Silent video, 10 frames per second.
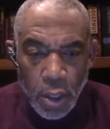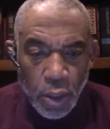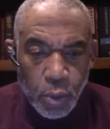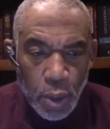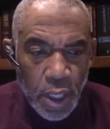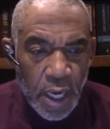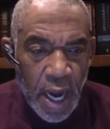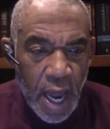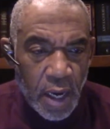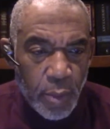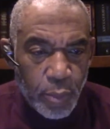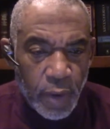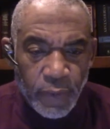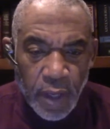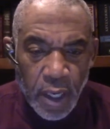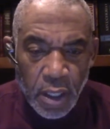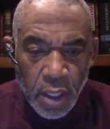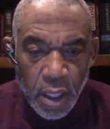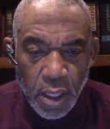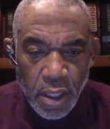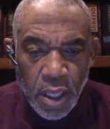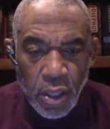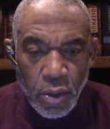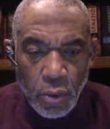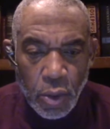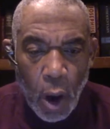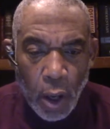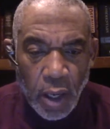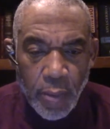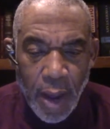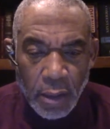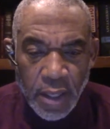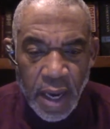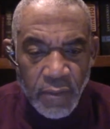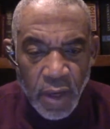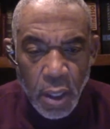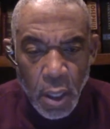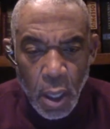Just wanted to get out here briefly and to continue talking about David.